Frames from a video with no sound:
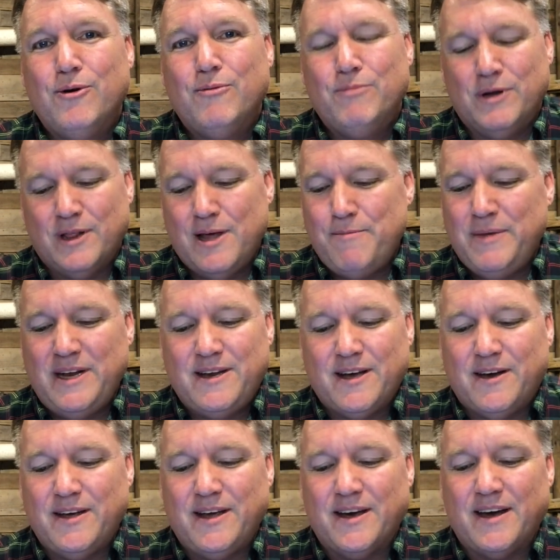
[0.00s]
But let me
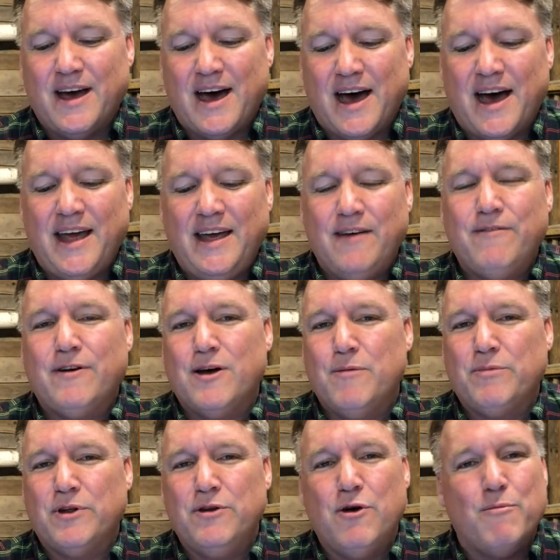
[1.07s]
tell you, I have
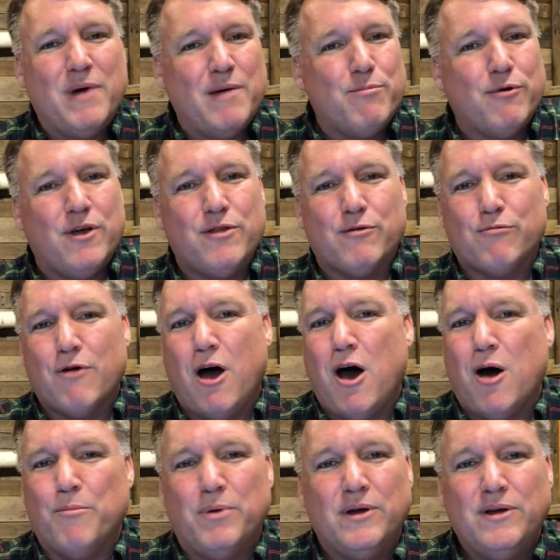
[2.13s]
come to know my brother
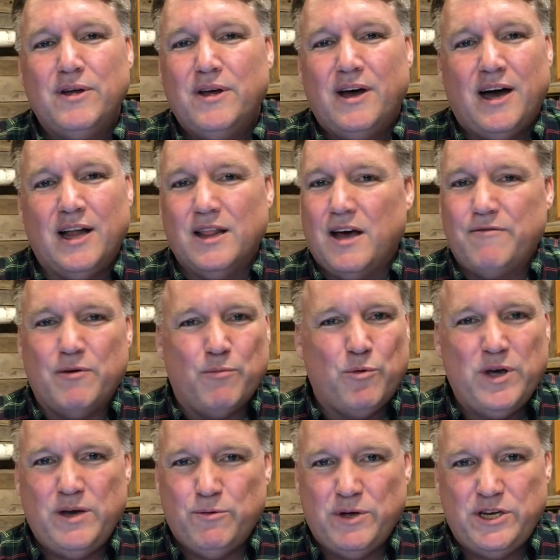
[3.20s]
Rob. I love him.
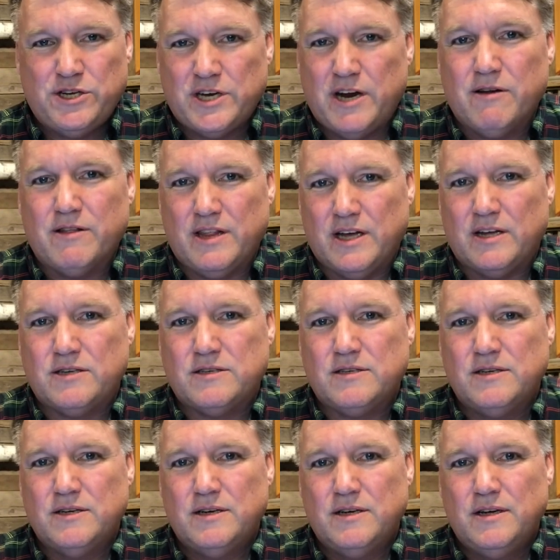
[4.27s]
We share this.
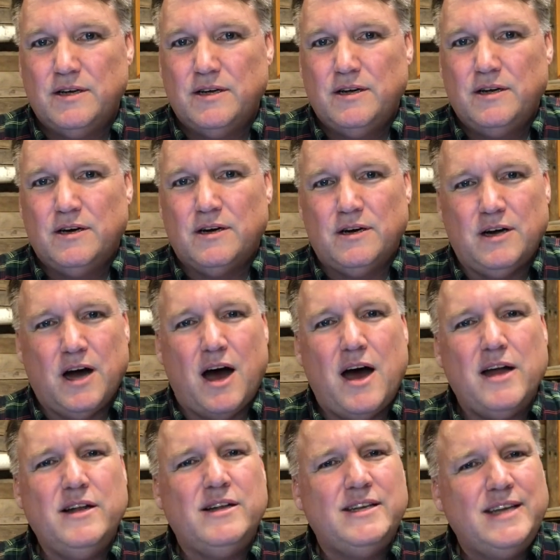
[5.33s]

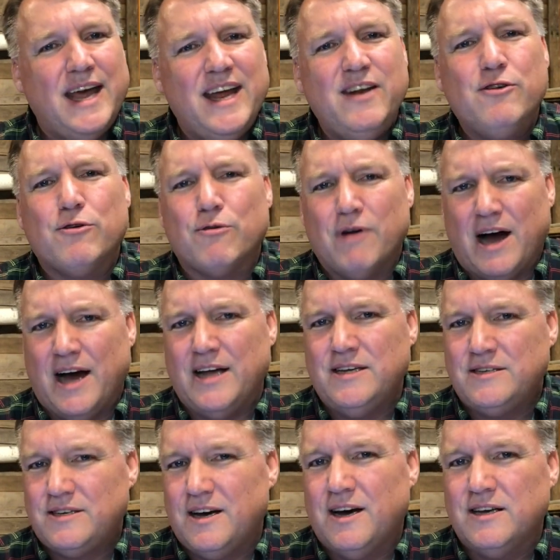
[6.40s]
God
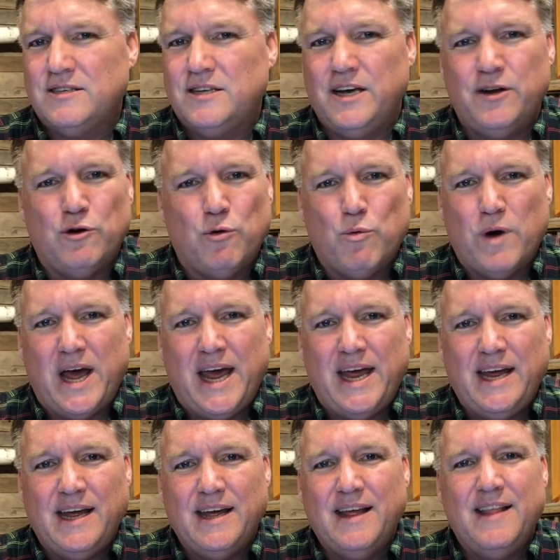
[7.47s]
tenderized us in a
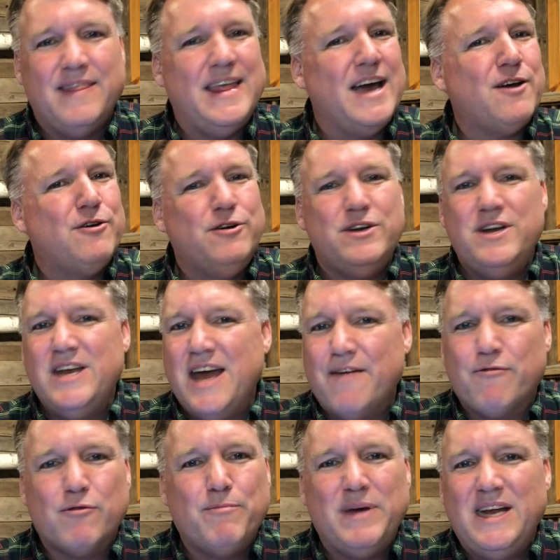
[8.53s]
way that could
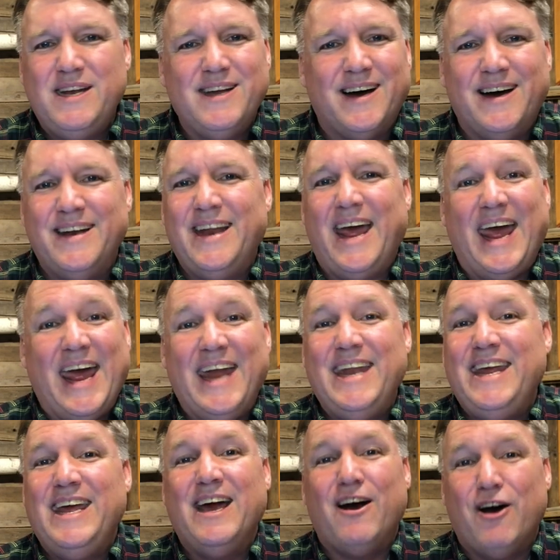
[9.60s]
never be done
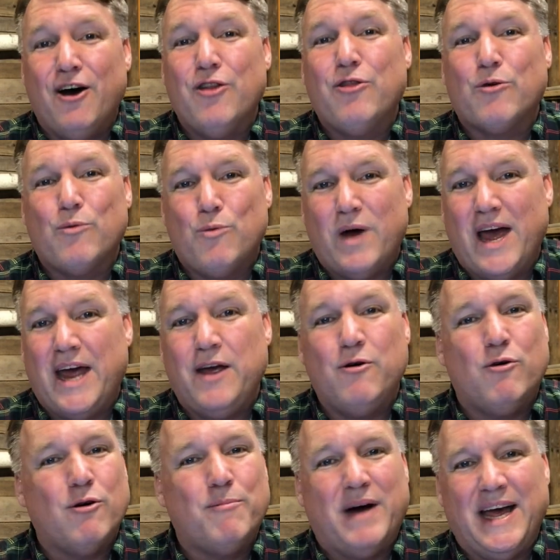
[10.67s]
any other way
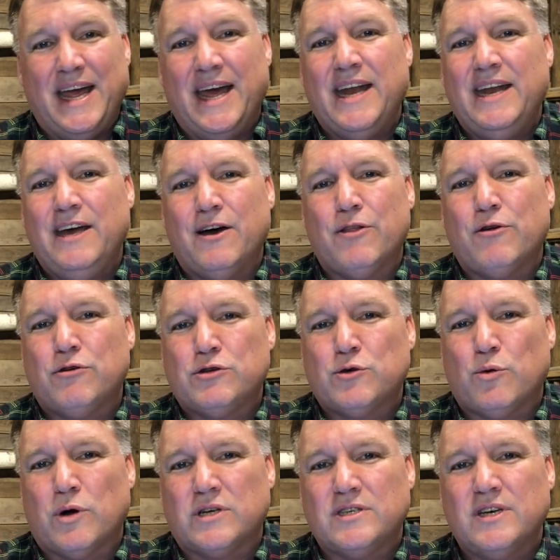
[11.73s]
or by any other
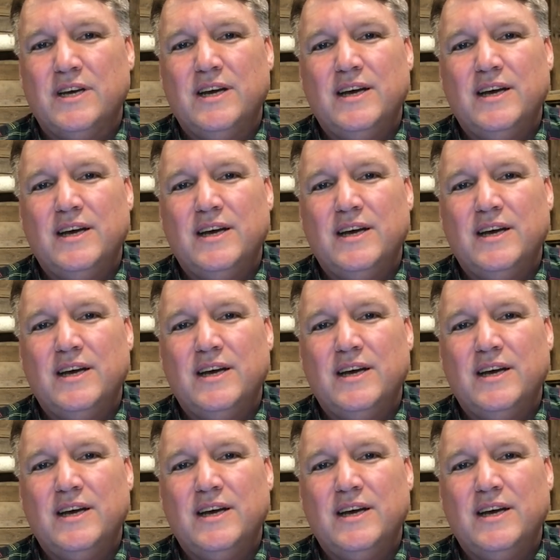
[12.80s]
source.